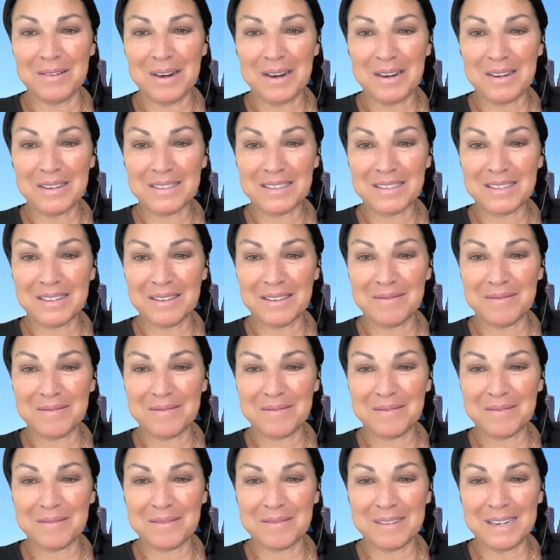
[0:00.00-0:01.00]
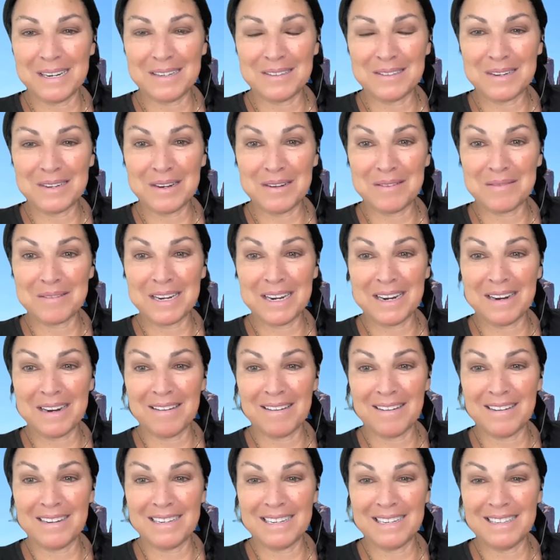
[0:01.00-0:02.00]
awesome. Welcome,
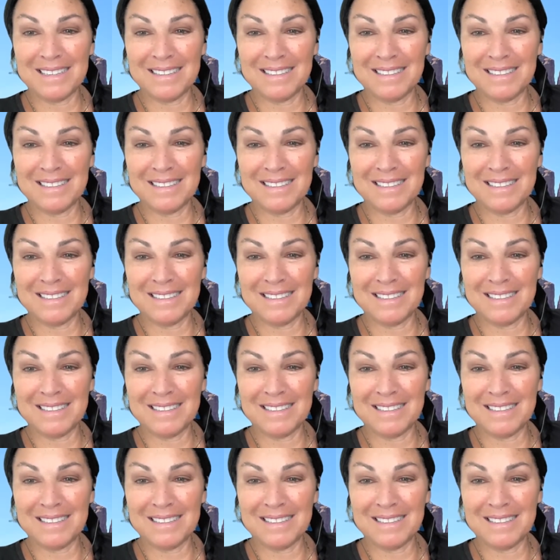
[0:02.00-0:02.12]
Karen.